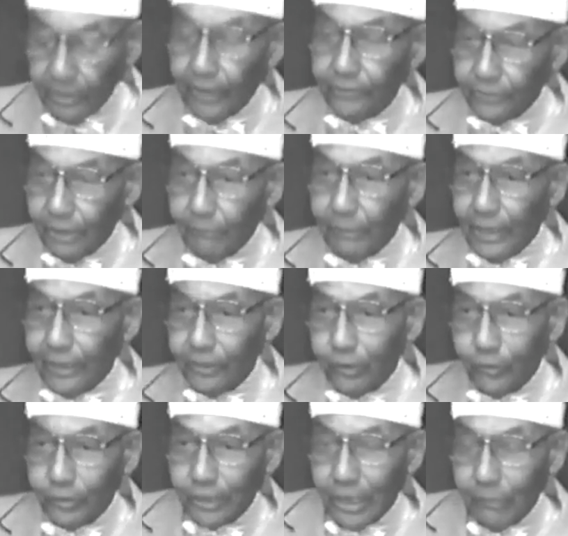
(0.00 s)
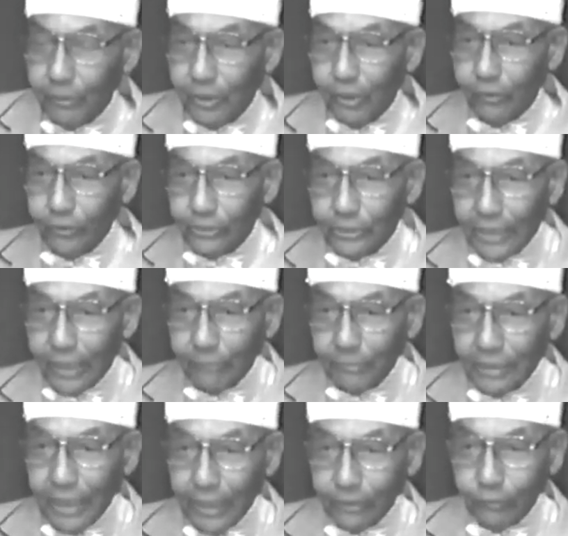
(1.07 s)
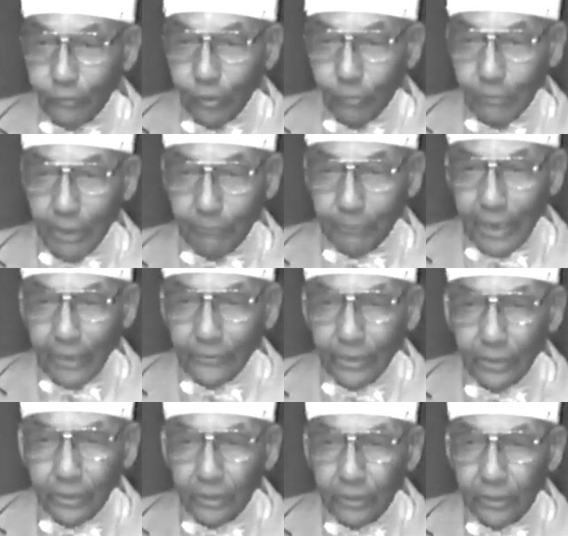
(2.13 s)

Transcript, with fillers: somebody gonna come along and tell me I don't know my brother.